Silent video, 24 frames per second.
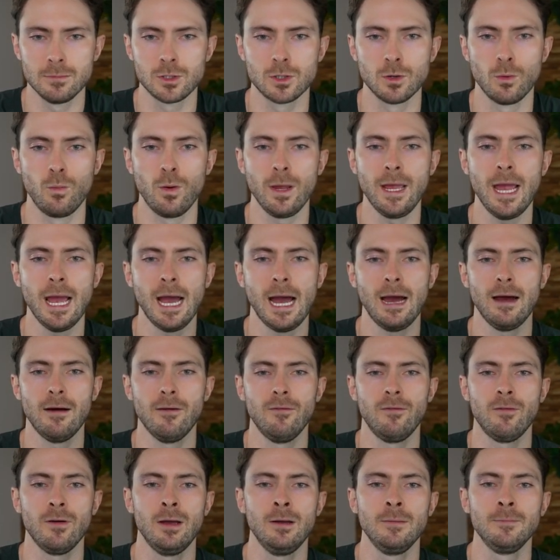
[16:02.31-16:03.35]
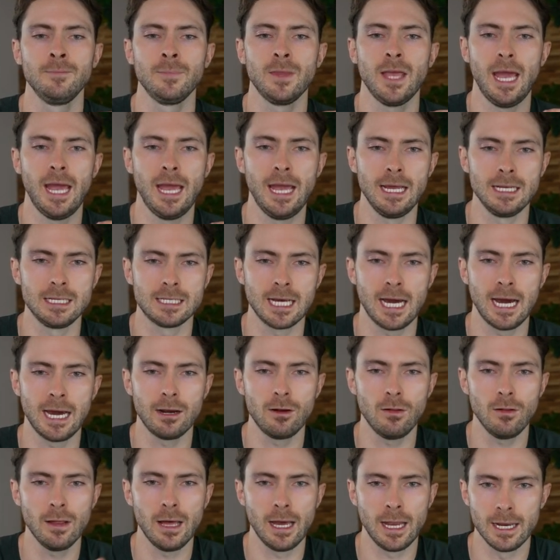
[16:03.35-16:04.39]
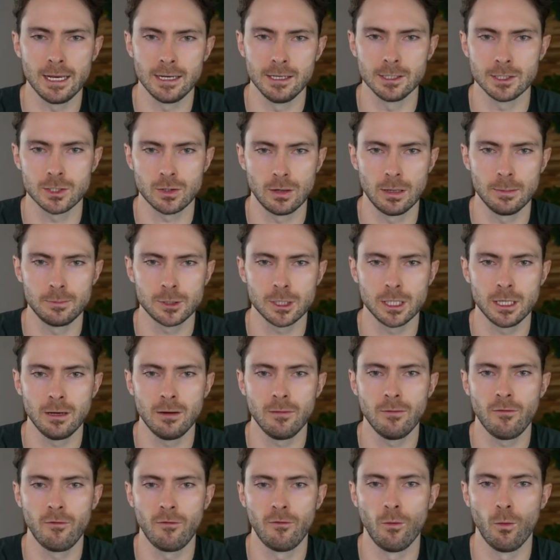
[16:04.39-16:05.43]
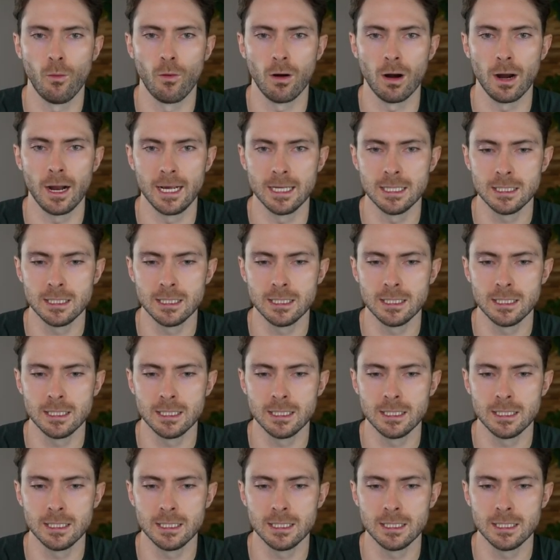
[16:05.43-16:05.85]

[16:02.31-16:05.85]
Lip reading: So we have a title and a description for